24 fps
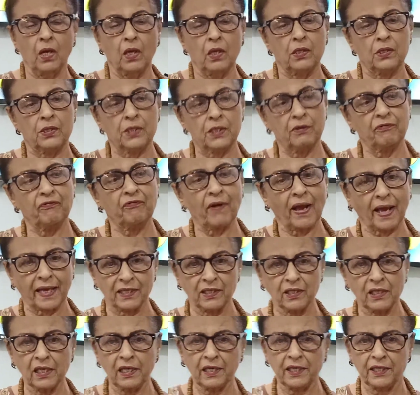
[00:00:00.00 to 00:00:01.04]
See,
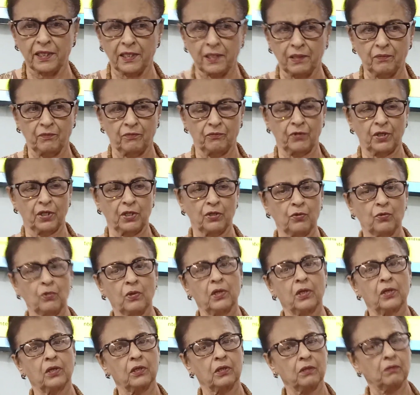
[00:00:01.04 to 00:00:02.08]
finally, when you
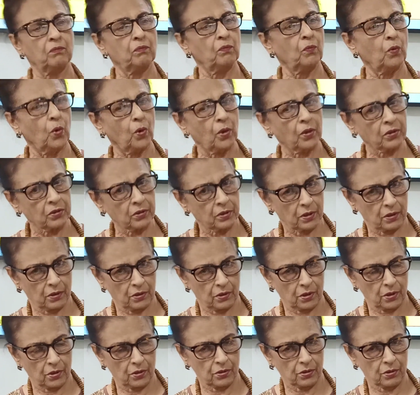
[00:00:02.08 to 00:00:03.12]
learn more
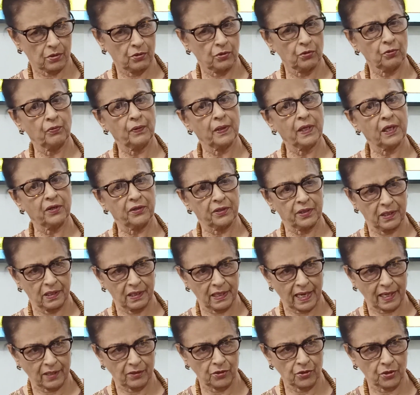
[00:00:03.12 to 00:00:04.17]
theories, you will
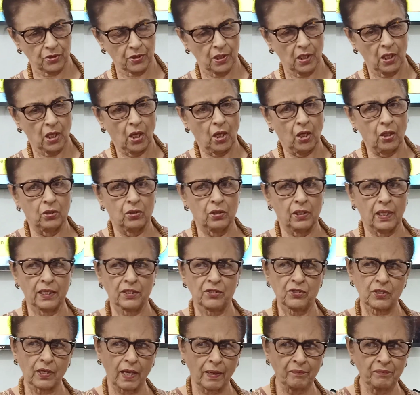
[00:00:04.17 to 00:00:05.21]
realize that
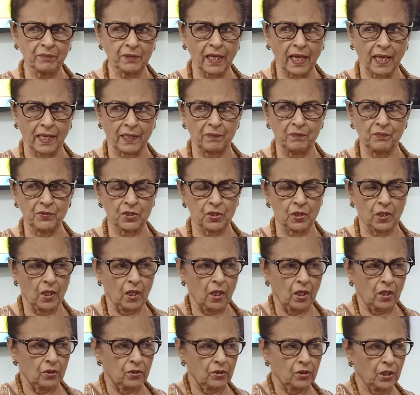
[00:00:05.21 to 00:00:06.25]
sometimes
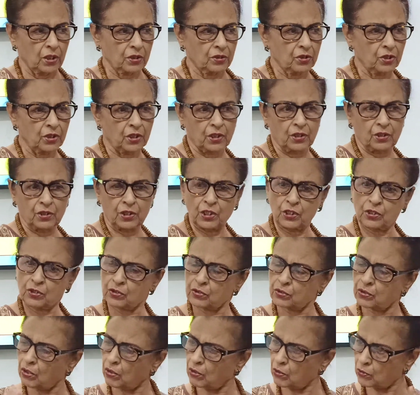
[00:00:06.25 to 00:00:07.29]
the theories
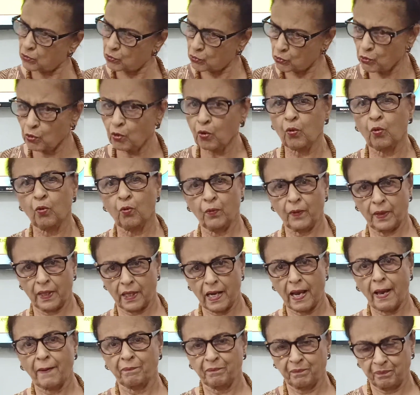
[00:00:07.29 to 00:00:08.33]
also
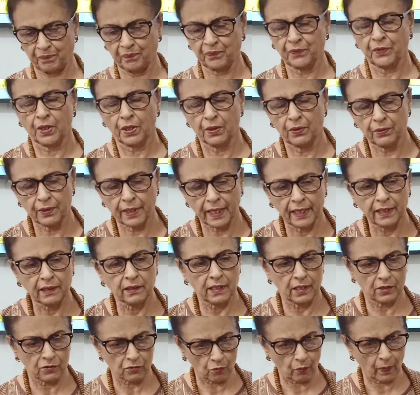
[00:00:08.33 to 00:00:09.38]
overlap. Okay,
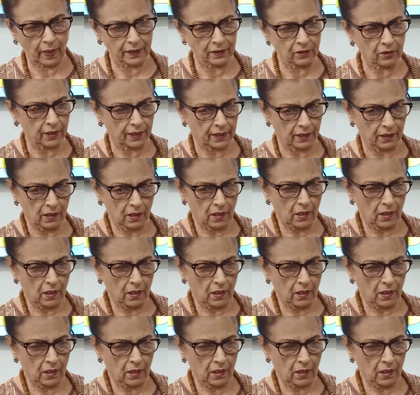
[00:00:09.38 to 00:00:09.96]
that's one thing.